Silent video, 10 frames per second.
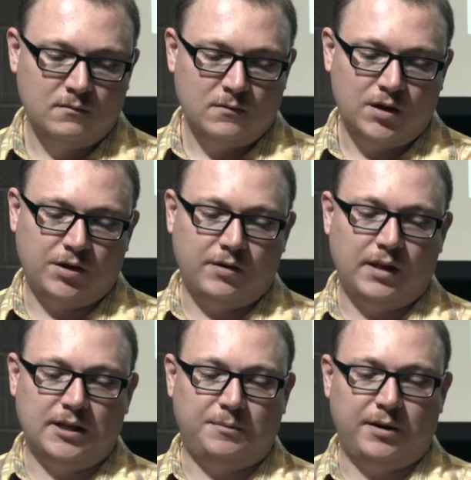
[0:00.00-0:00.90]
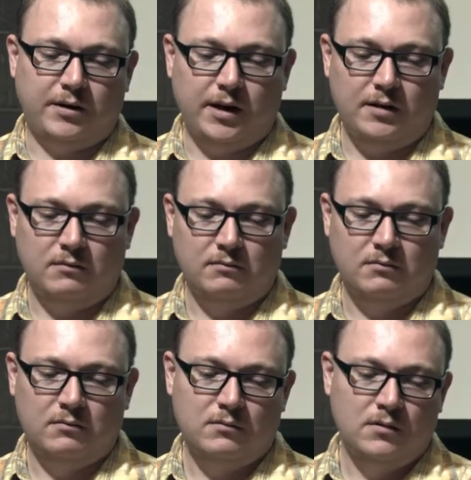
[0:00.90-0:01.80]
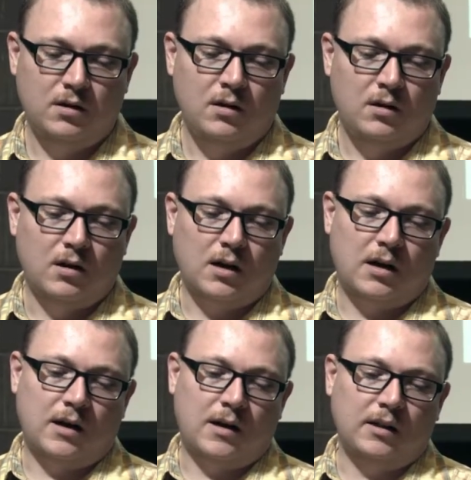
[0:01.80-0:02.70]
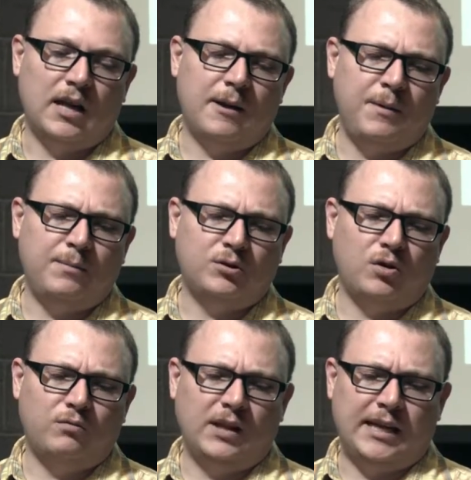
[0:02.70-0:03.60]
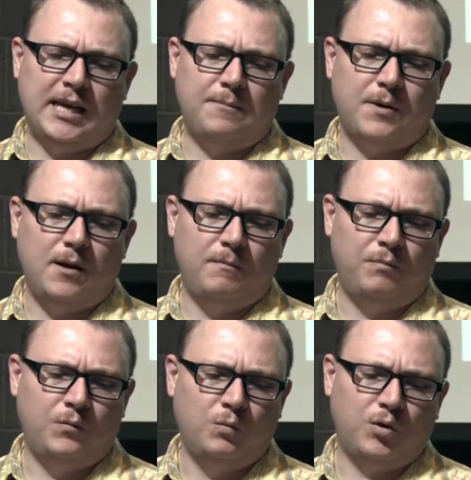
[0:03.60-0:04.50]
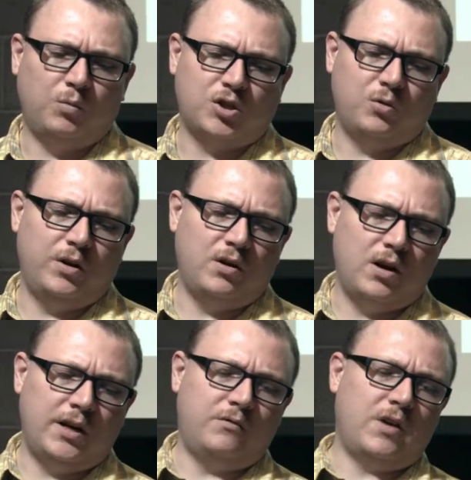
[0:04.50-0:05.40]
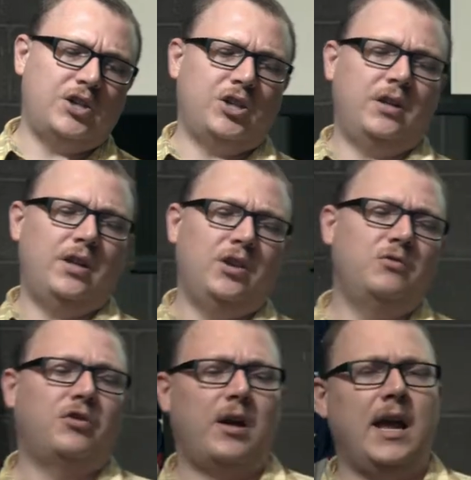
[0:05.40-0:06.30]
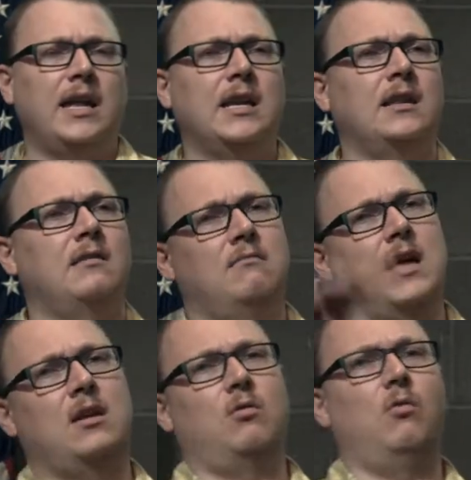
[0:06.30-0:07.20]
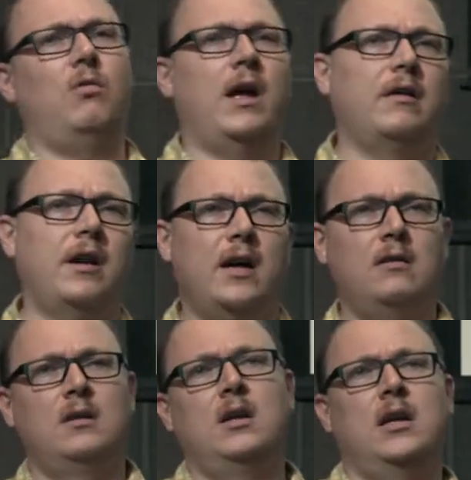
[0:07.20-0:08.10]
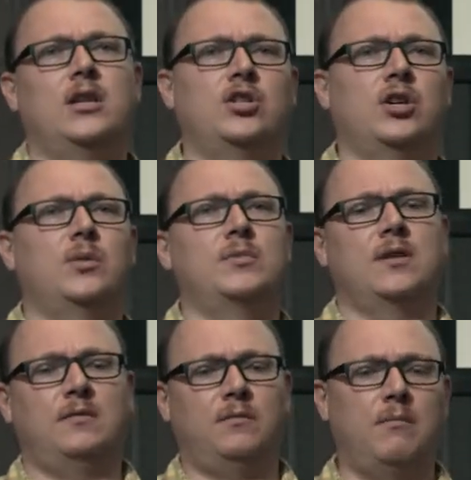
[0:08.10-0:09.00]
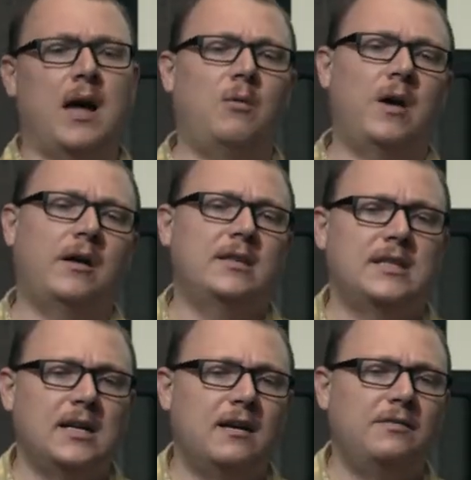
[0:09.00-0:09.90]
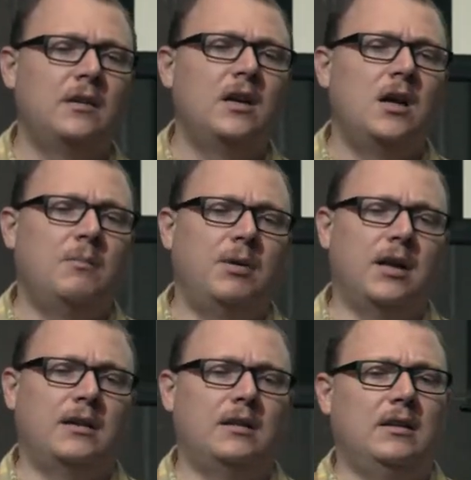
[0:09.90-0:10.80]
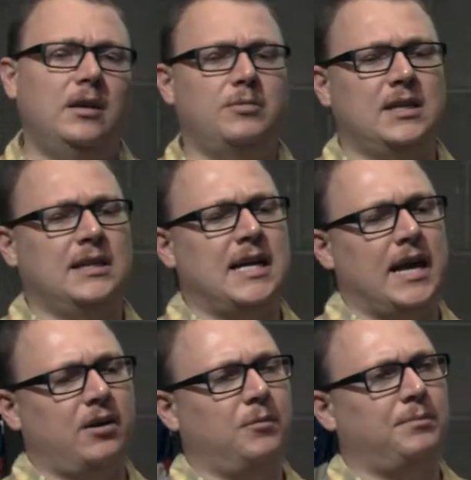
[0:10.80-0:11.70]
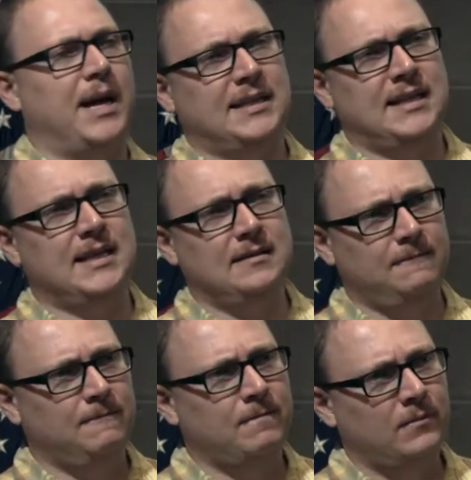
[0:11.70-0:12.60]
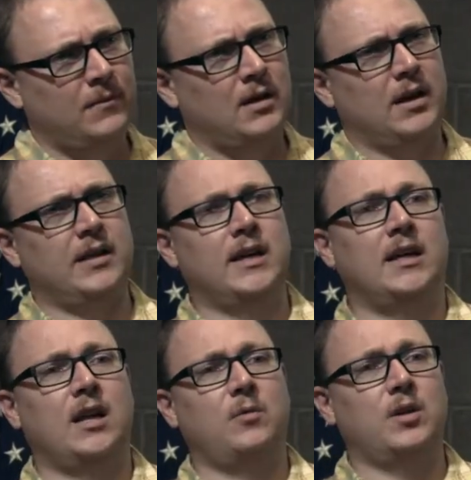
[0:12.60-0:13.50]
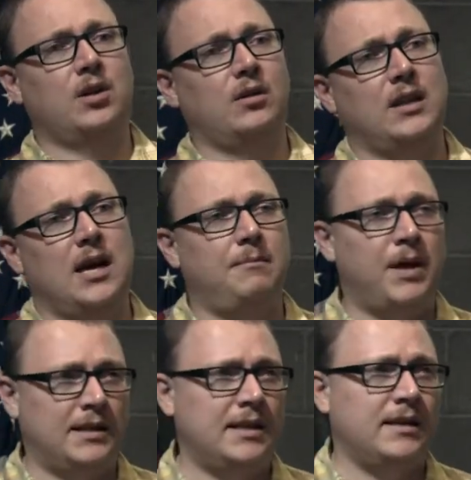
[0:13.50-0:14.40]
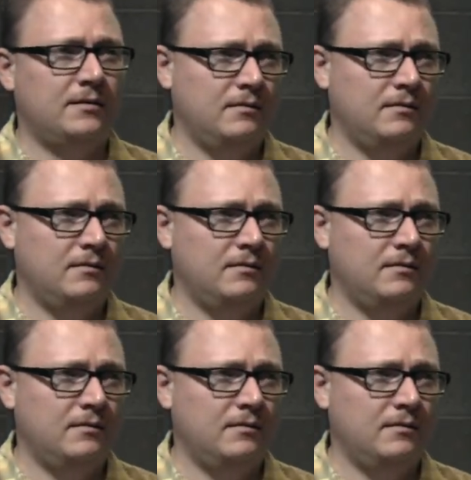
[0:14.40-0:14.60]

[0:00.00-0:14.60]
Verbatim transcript: during this period, uh, a lot of people don't really keep up with what's going on in Russia and the Ukraine and that whole area in terms of malware and stuff. But there was an attack called Petya, and then another one called Not Petya,